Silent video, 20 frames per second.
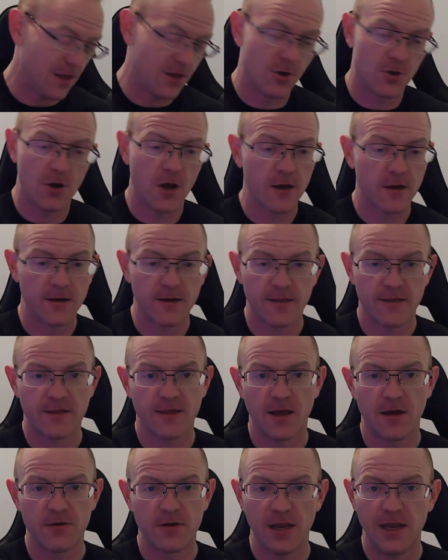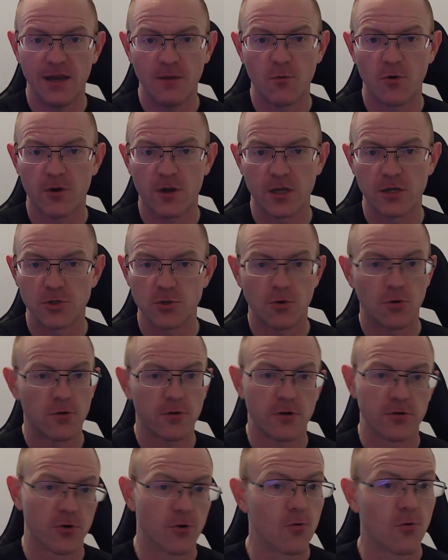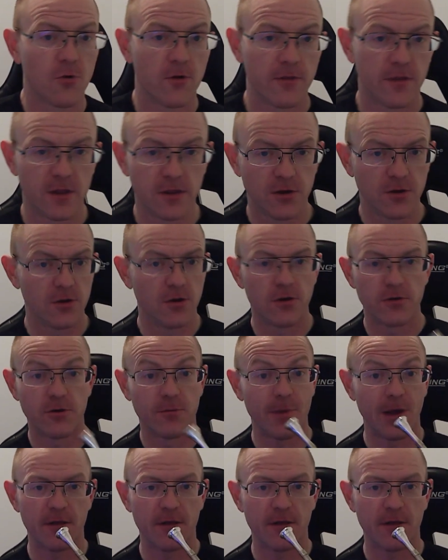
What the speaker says: You're not going to sound any more controlled on your horn than you do on your